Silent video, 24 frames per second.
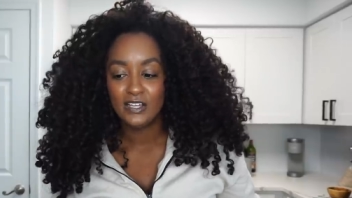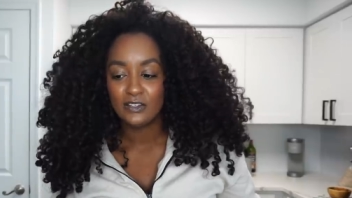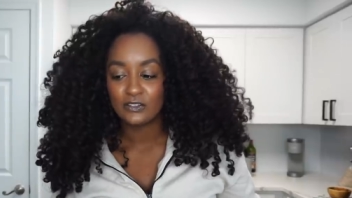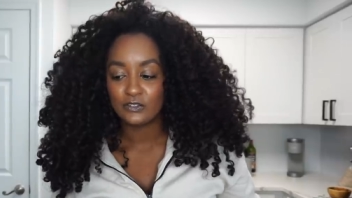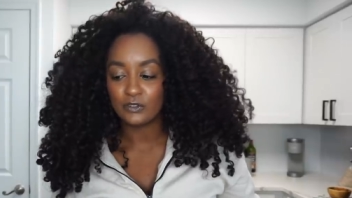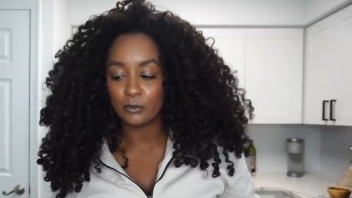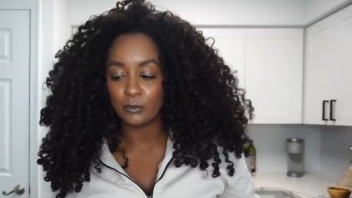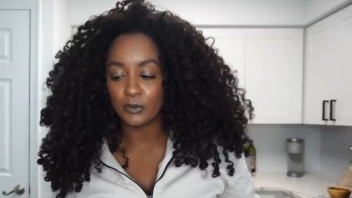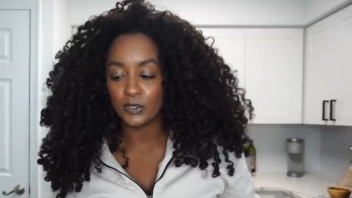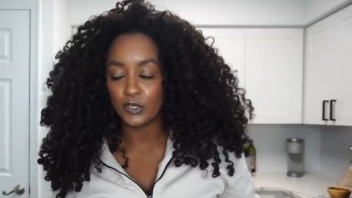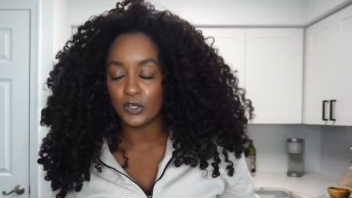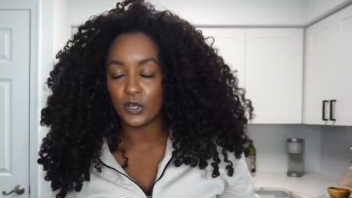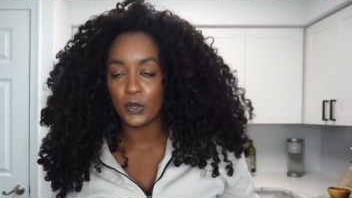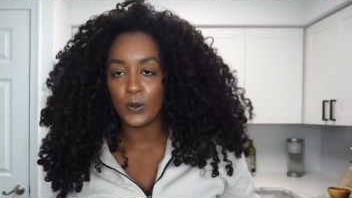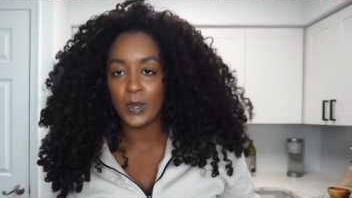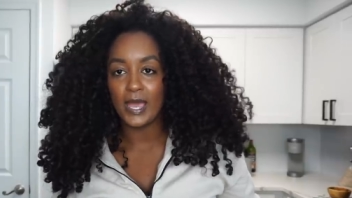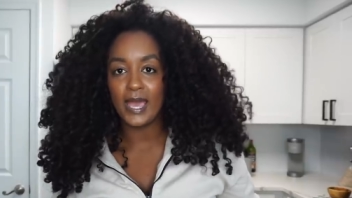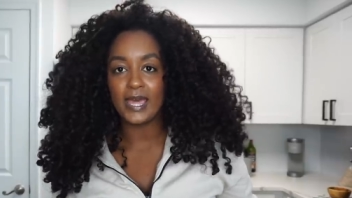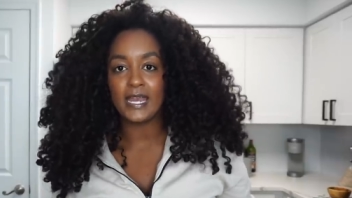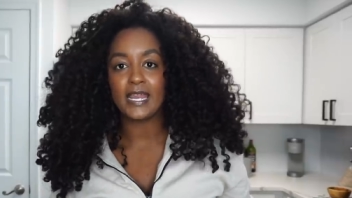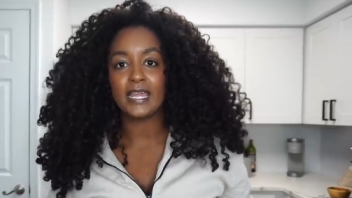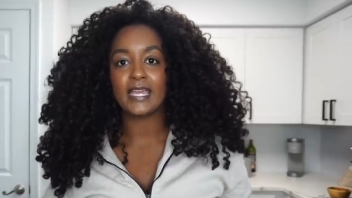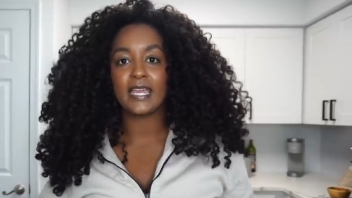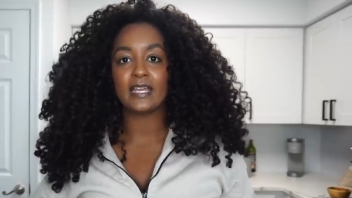So I'm gonna go
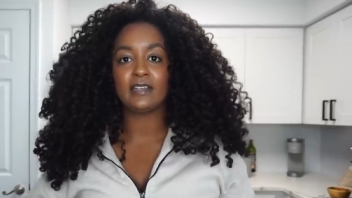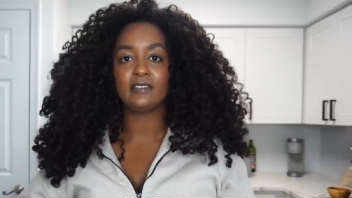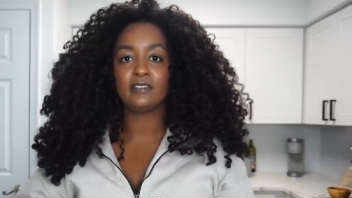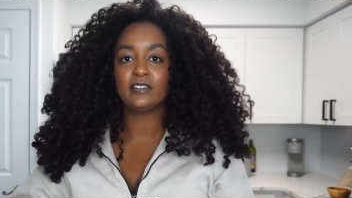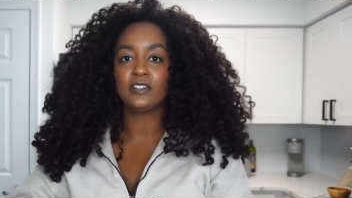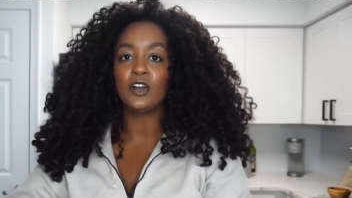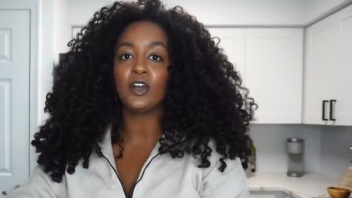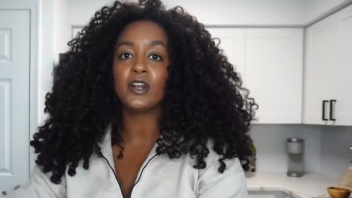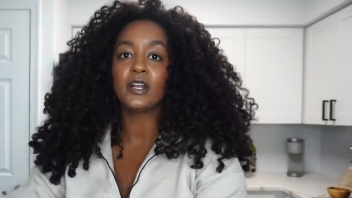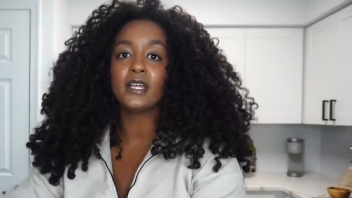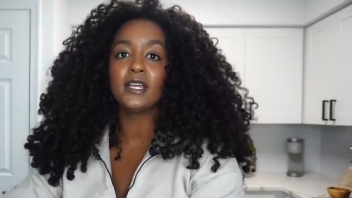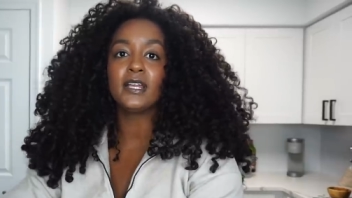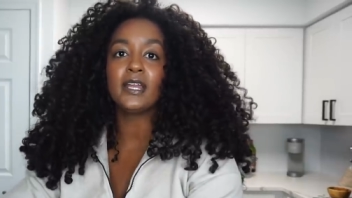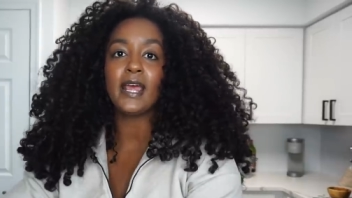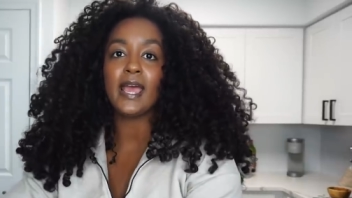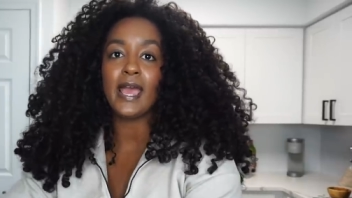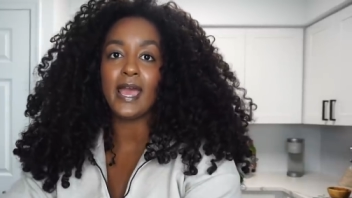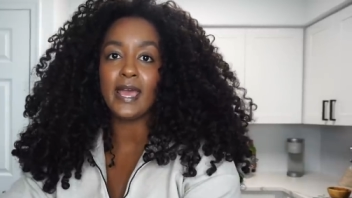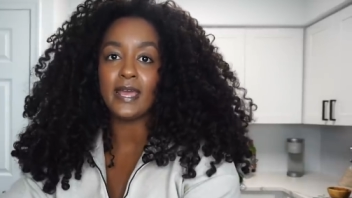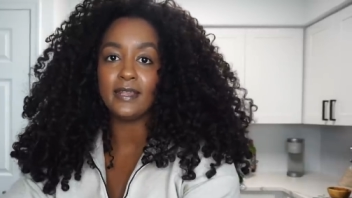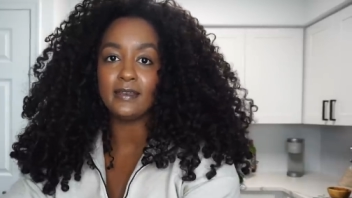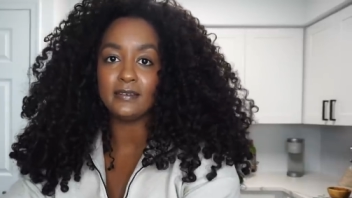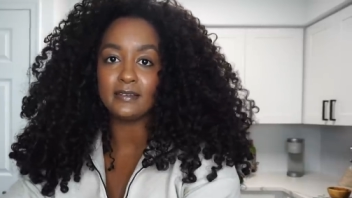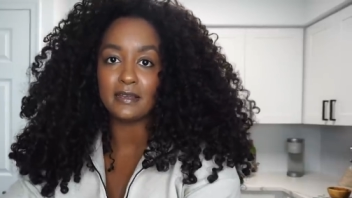ahead and get started
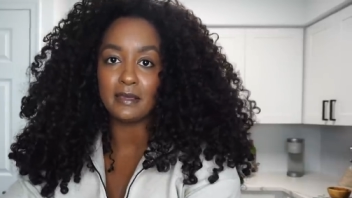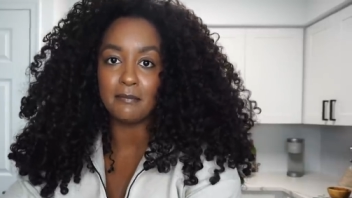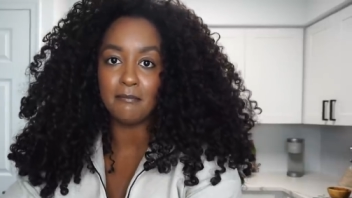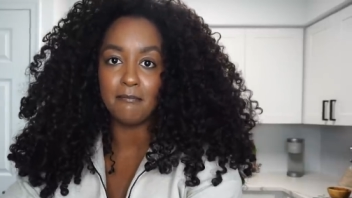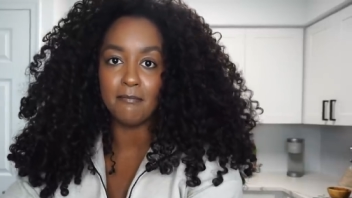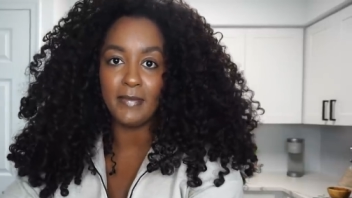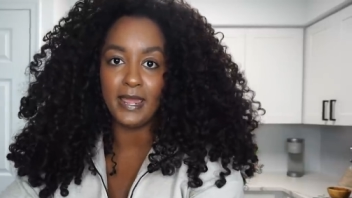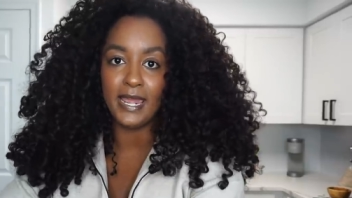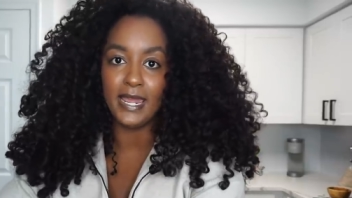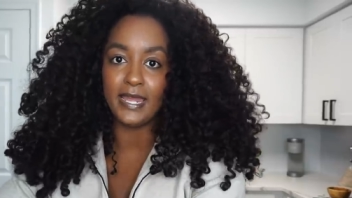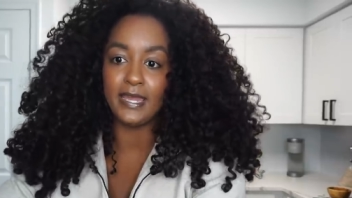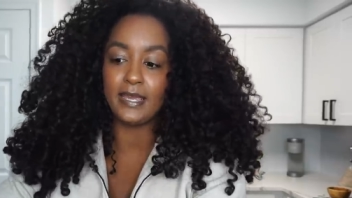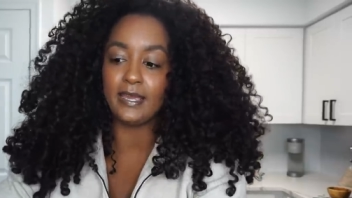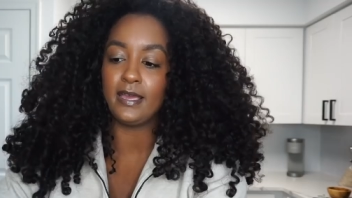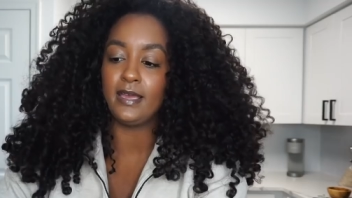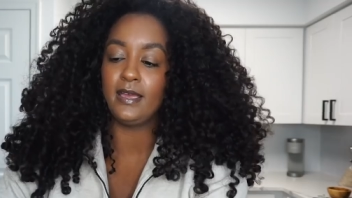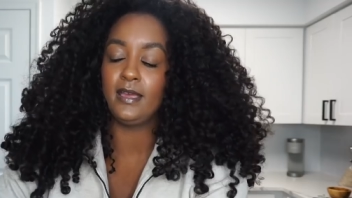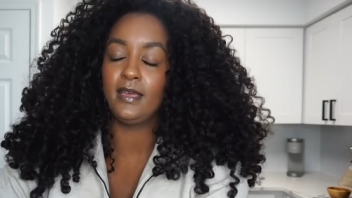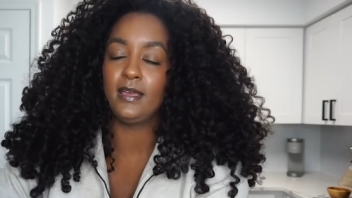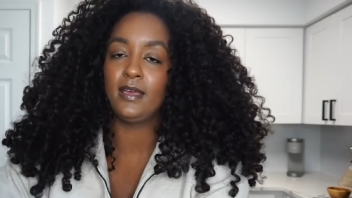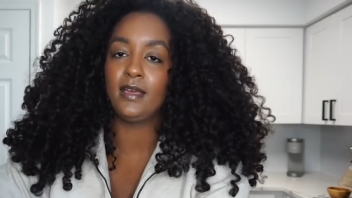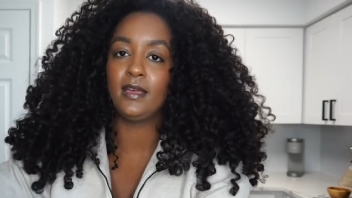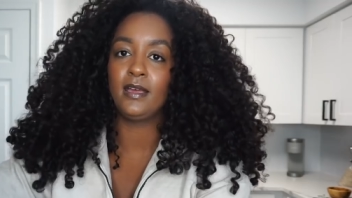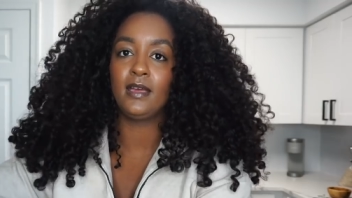and make
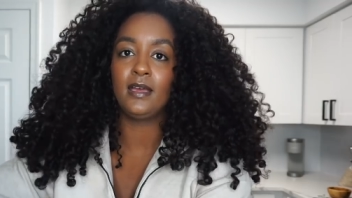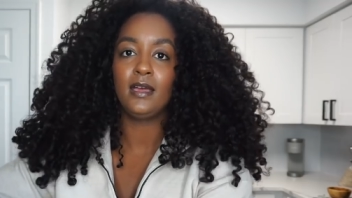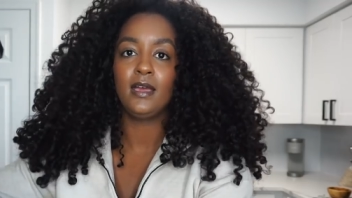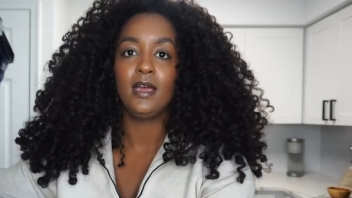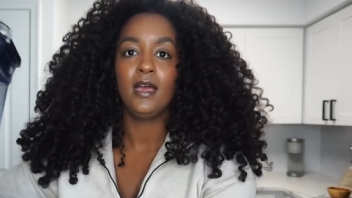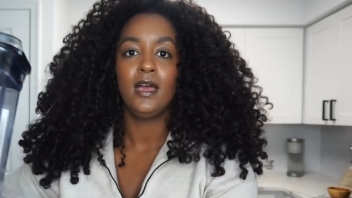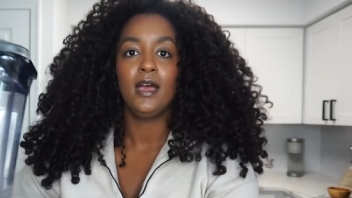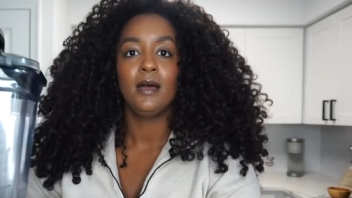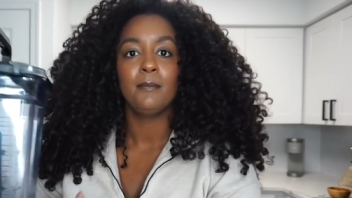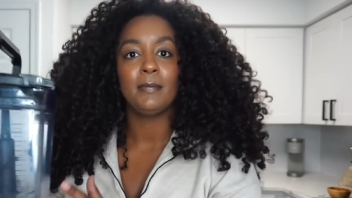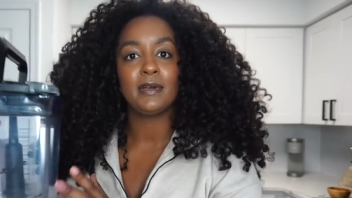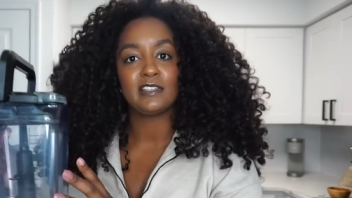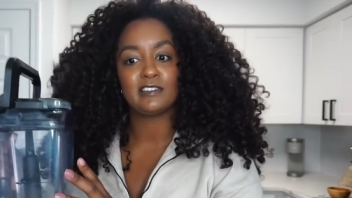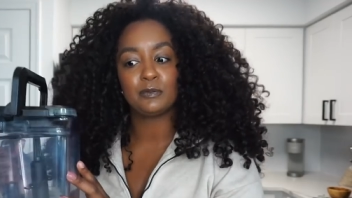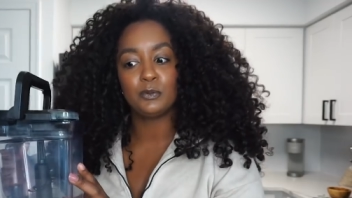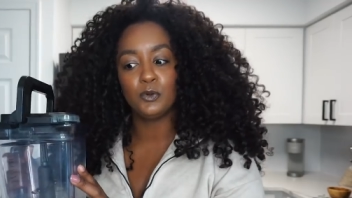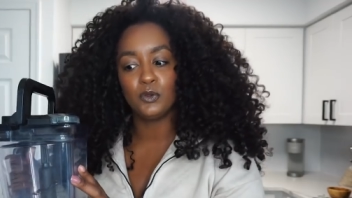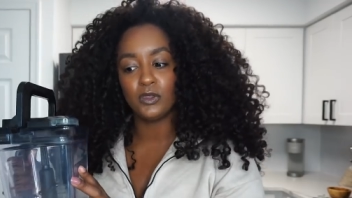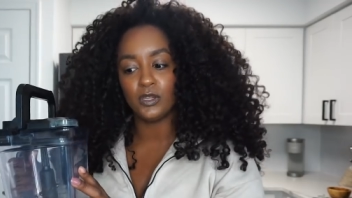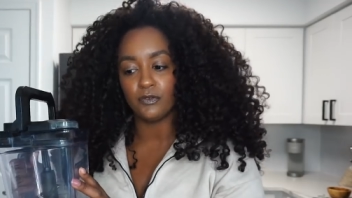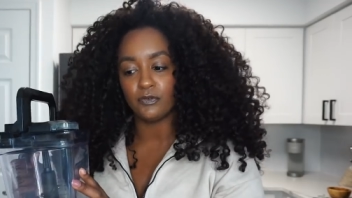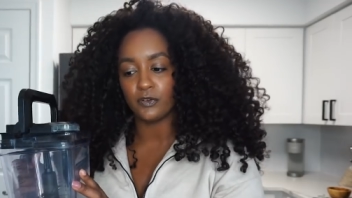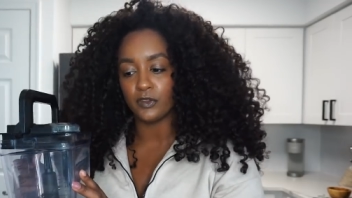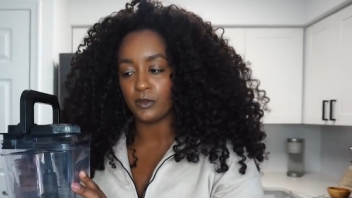my
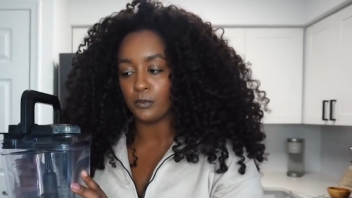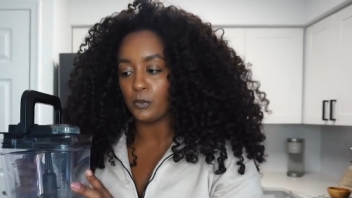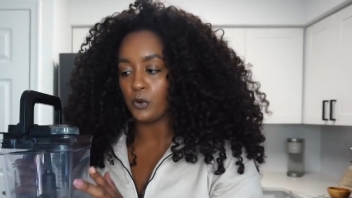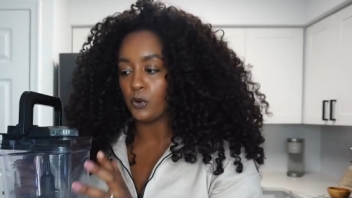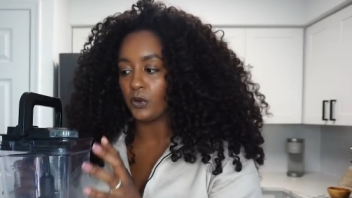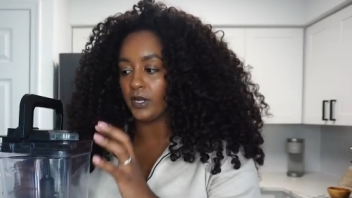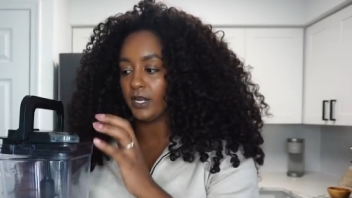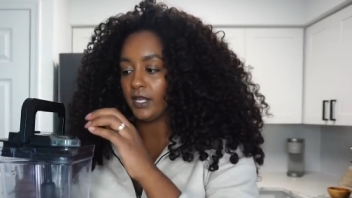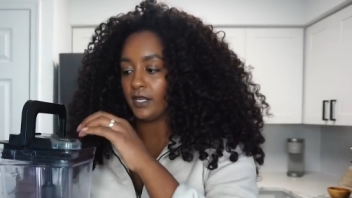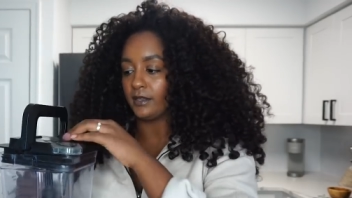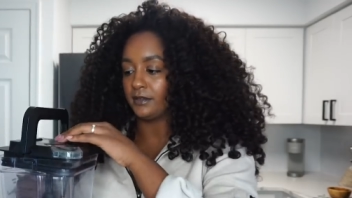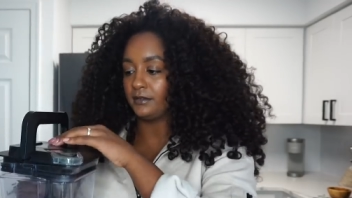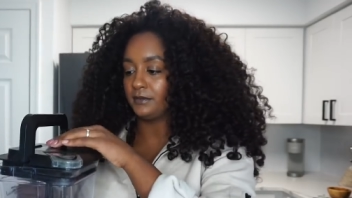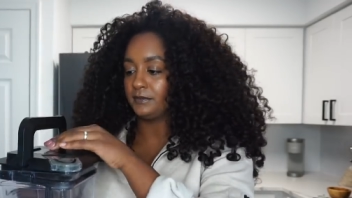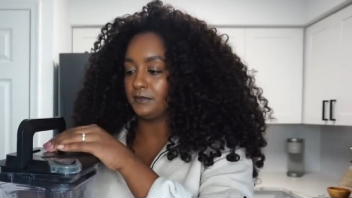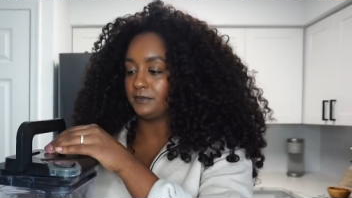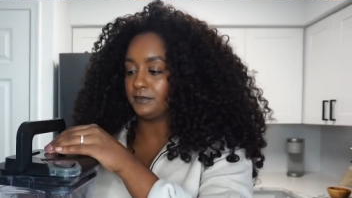smoothie for the morning.